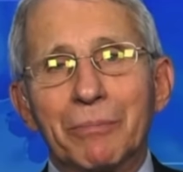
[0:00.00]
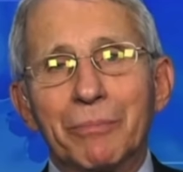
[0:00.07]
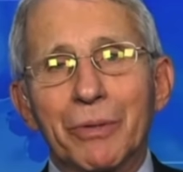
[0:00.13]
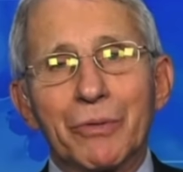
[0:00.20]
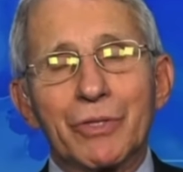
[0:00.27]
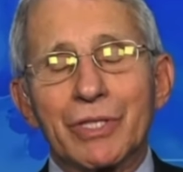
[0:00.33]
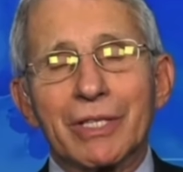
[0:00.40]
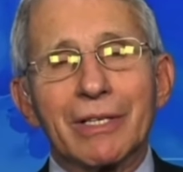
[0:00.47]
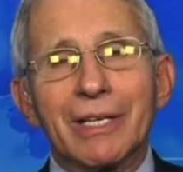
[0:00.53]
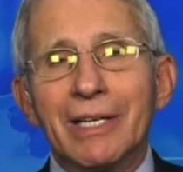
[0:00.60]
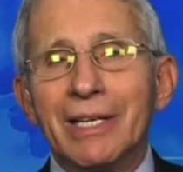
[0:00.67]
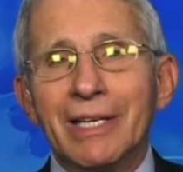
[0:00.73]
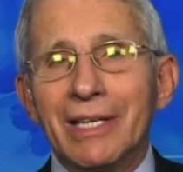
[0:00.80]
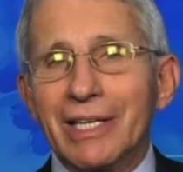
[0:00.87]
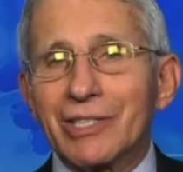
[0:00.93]
boosted.
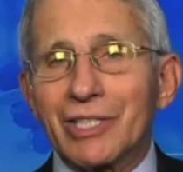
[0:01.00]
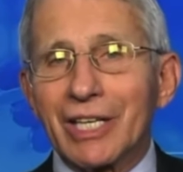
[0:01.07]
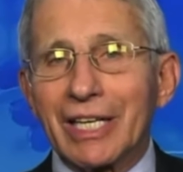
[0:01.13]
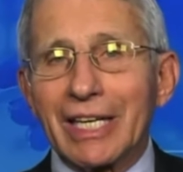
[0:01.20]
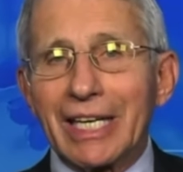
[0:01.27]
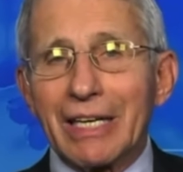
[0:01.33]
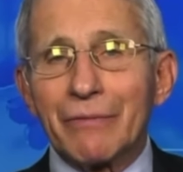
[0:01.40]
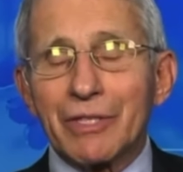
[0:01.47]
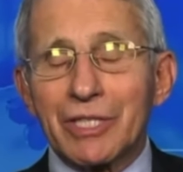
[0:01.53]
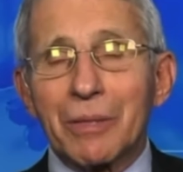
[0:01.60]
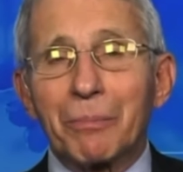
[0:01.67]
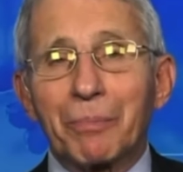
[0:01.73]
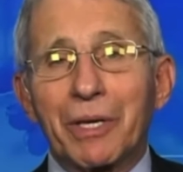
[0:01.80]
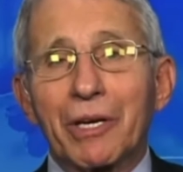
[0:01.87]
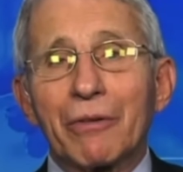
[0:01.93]
It's going to give us
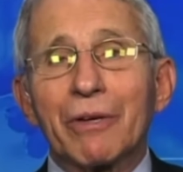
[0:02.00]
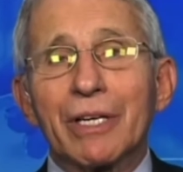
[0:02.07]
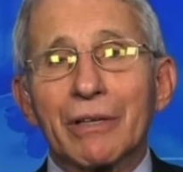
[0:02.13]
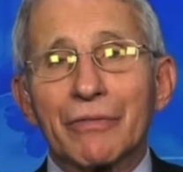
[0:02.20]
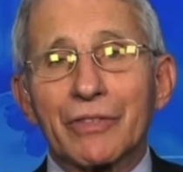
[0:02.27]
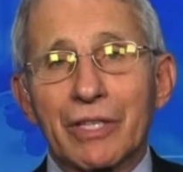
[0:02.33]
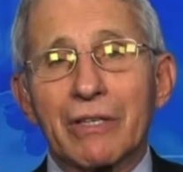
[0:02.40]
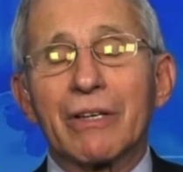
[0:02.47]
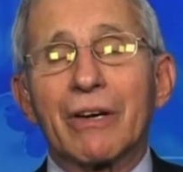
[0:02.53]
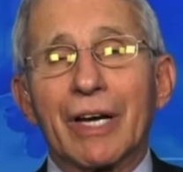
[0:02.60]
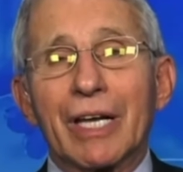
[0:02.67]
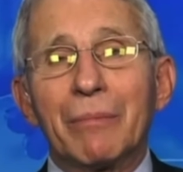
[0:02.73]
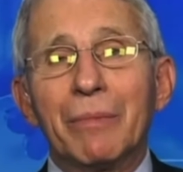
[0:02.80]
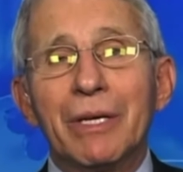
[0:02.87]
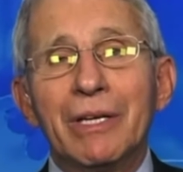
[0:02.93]
a period of
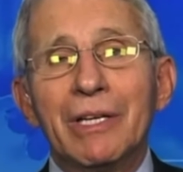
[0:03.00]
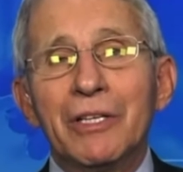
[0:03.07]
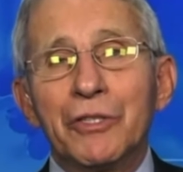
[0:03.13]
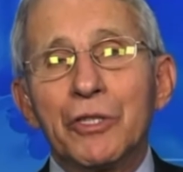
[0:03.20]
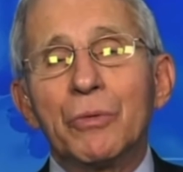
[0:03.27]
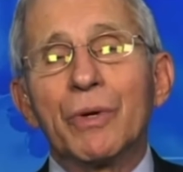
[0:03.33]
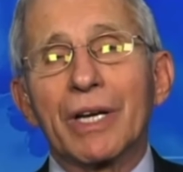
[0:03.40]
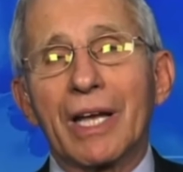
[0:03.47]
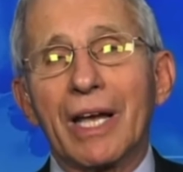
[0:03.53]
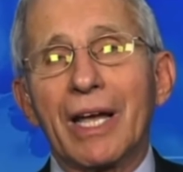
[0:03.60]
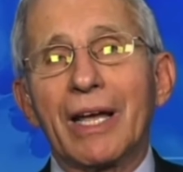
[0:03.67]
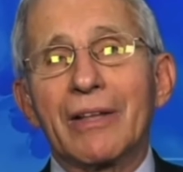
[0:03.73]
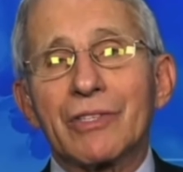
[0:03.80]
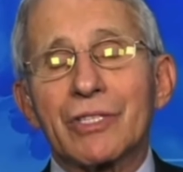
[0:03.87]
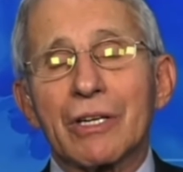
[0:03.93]
time to
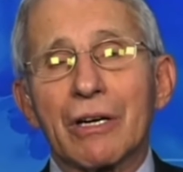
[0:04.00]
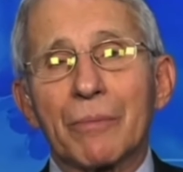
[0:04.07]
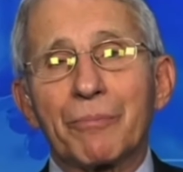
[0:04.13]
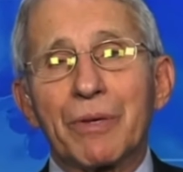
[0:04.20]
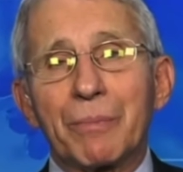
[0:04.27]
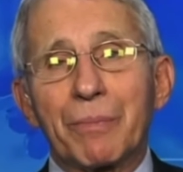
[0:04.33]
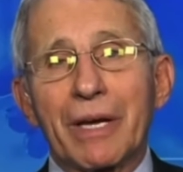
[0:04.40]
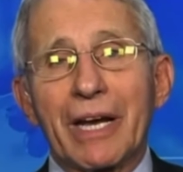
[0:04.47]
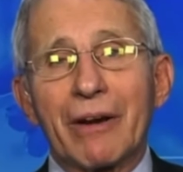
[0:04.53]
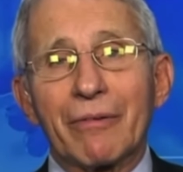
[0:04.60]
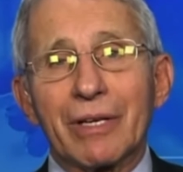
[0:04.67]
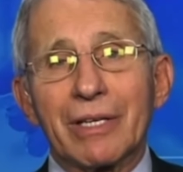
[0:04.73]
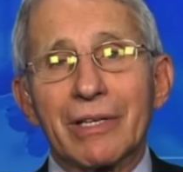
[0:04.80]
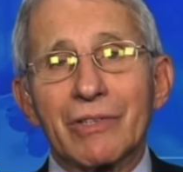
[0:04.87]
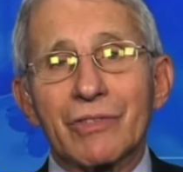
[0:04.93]
enhance our
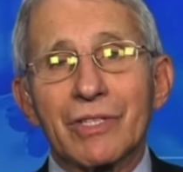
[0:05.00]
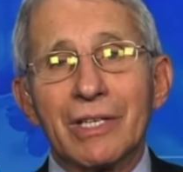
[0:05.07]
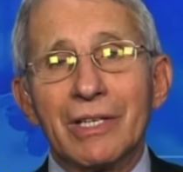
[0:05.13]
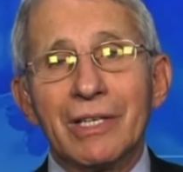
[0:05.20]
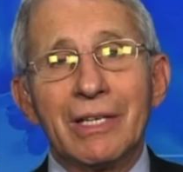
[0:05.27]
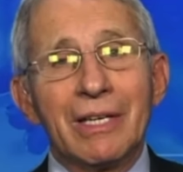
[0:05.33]
preparedness.